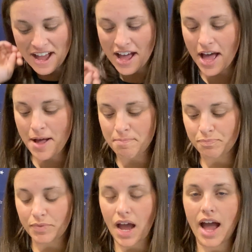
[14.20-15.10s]
I've
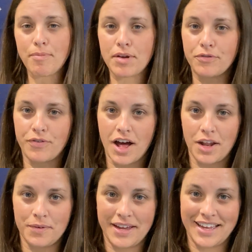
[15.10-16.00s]
been
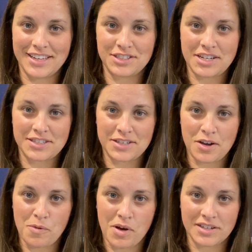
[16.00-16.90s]
following Jessica
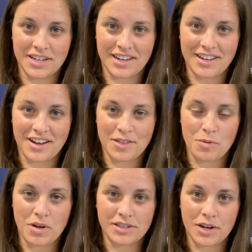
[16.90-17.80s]
Waldock on the
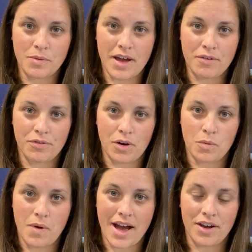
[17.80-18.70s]
Waldock Way for a
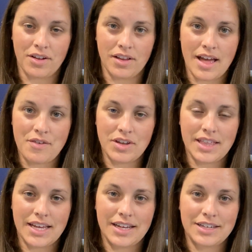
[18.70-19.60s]
while.
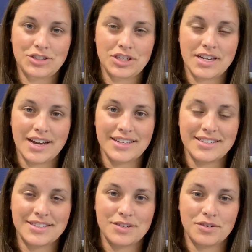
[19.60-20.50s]
Everything she
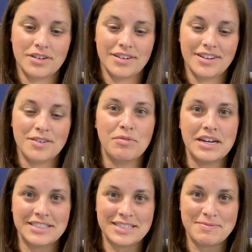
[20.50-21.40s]
does
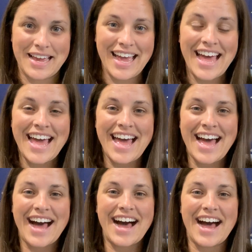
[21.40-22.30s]
impresses me.
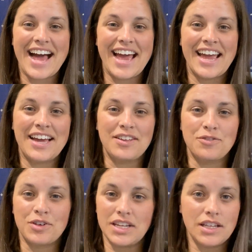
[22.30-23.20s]
I
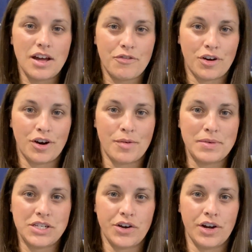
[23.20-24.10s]
really love her
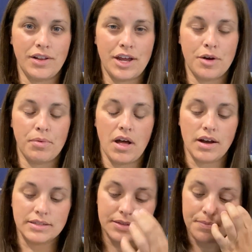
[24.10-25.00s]
material and her
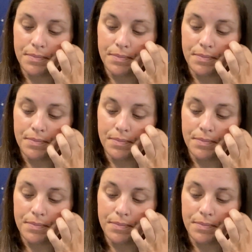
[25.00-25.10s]
blogs.